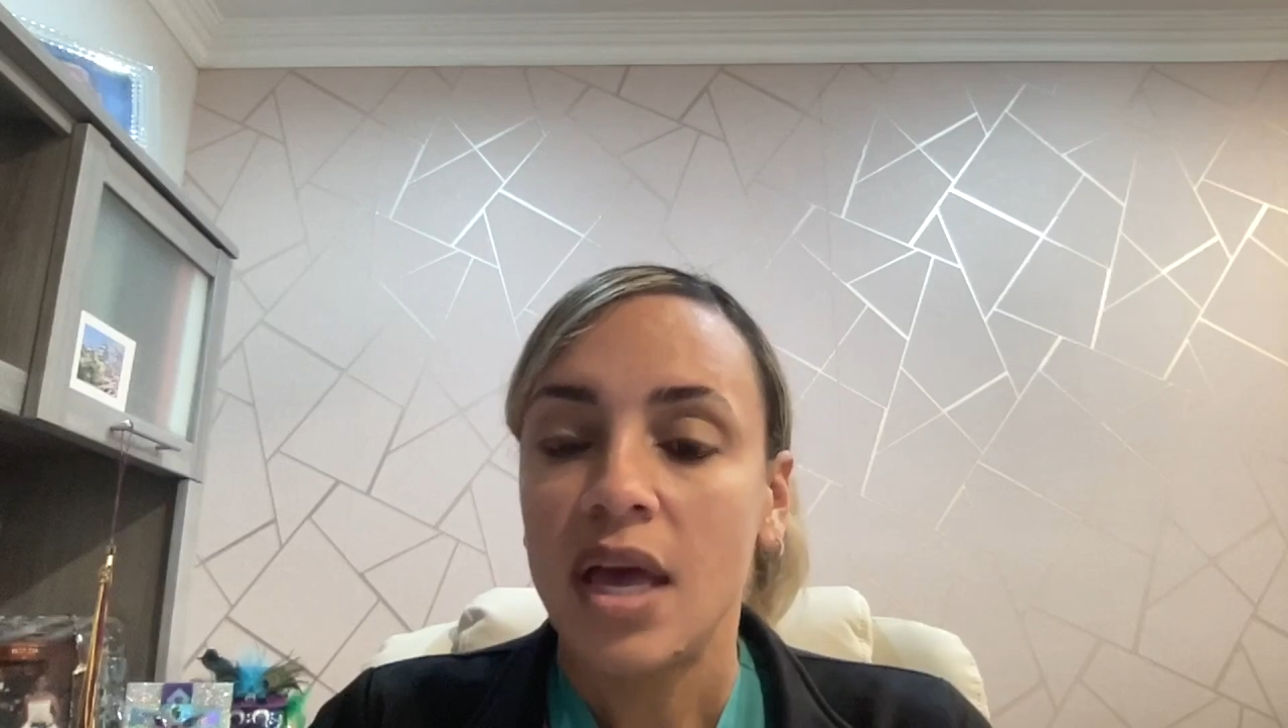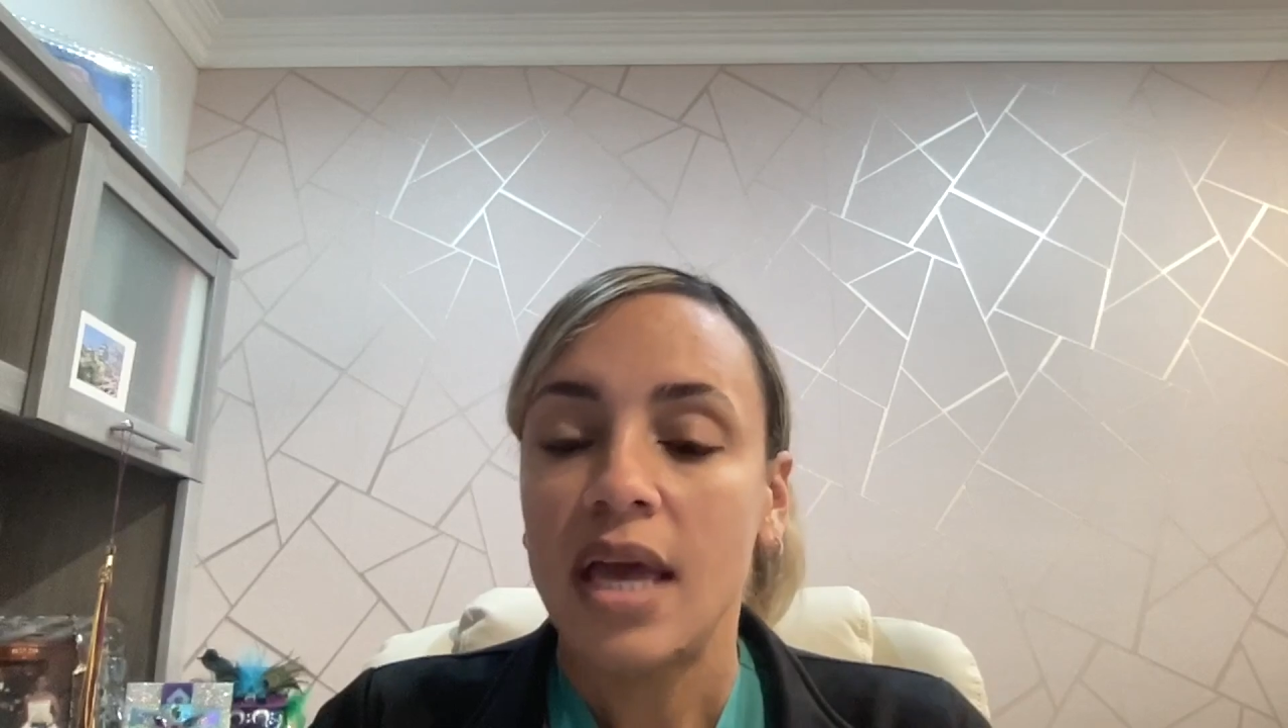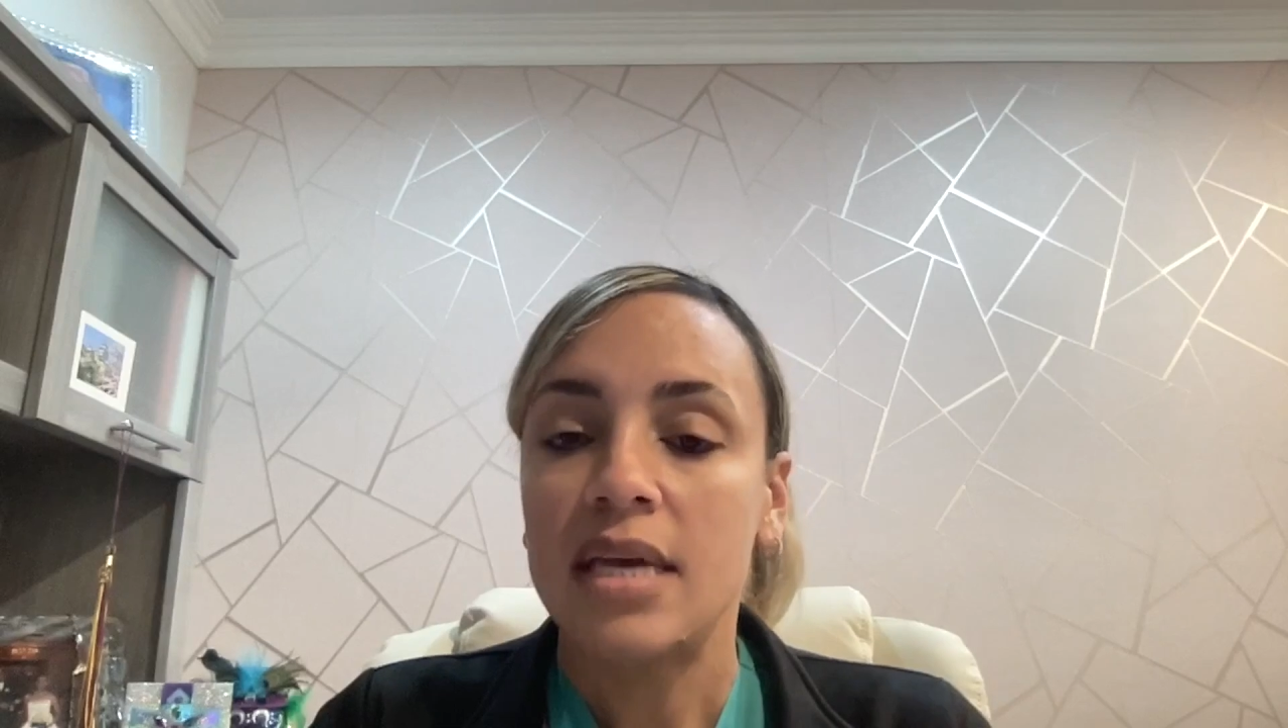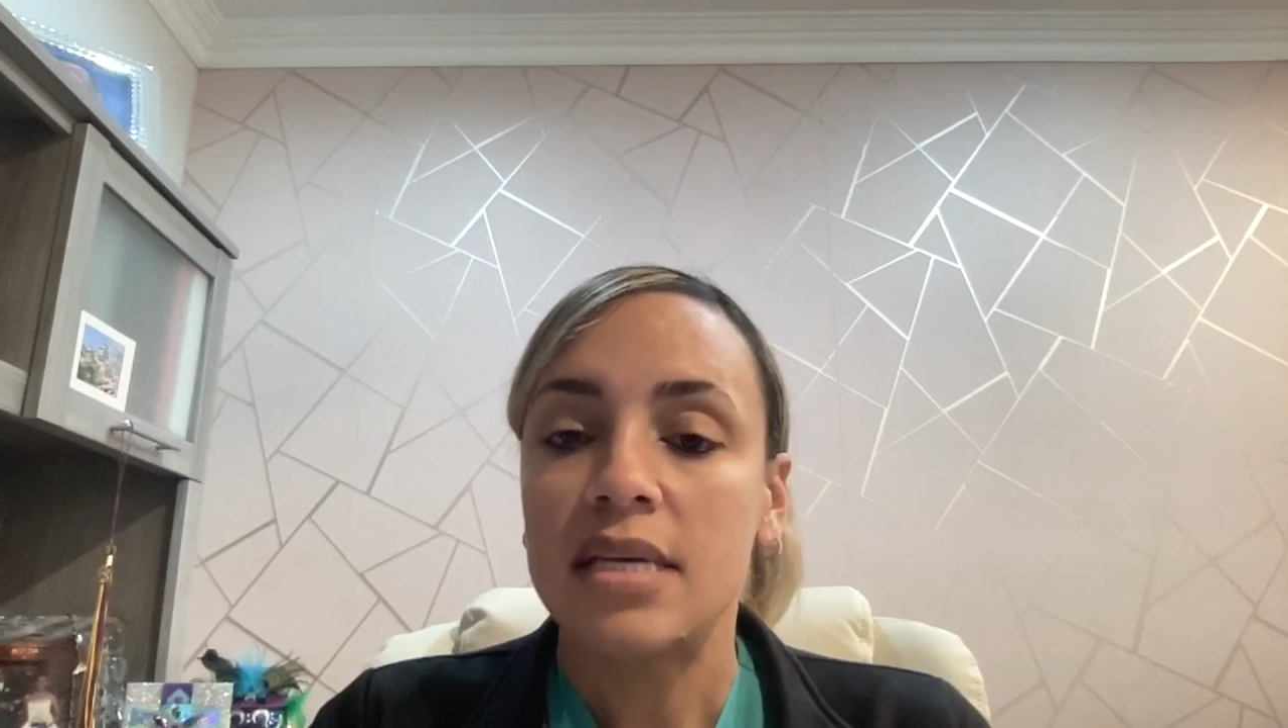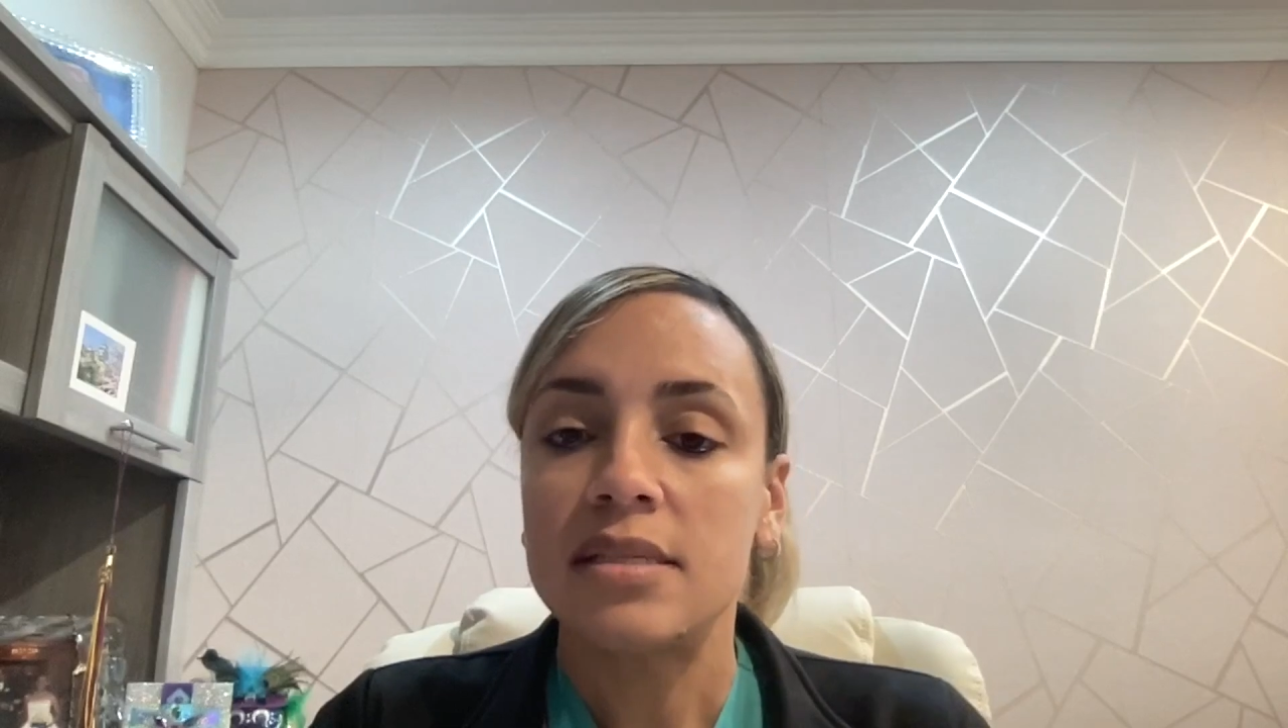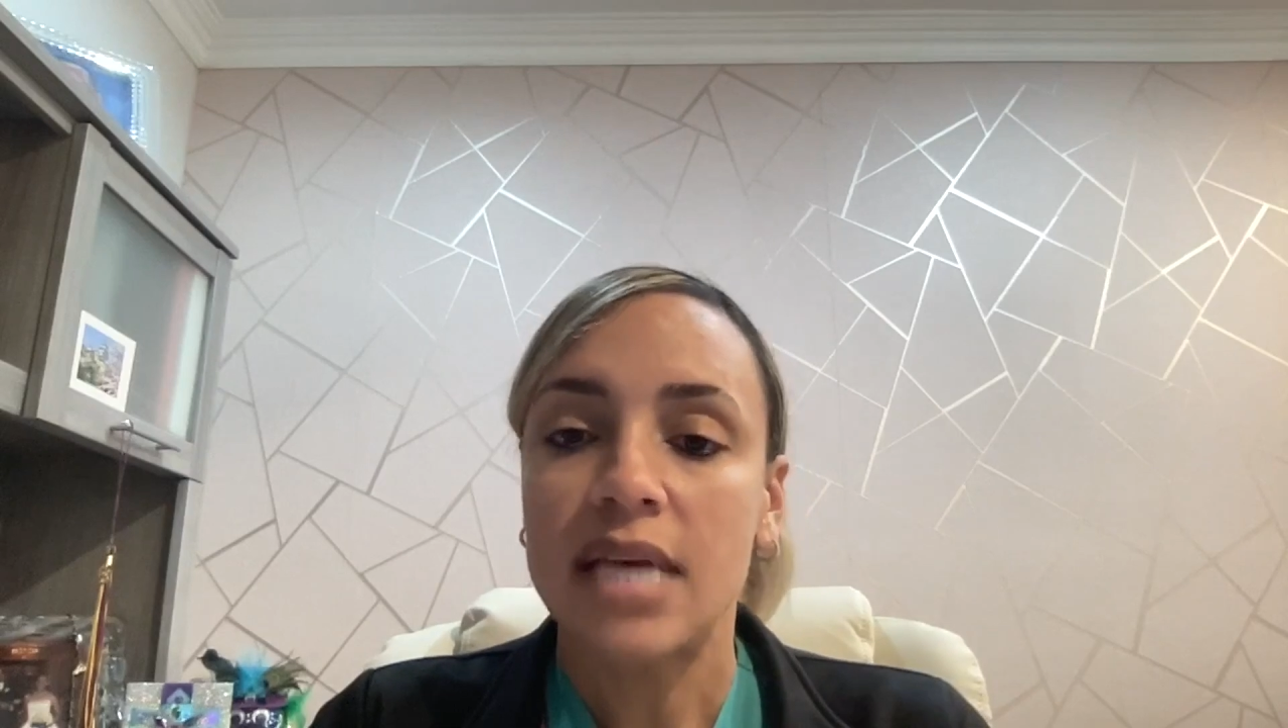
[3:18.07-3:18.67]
and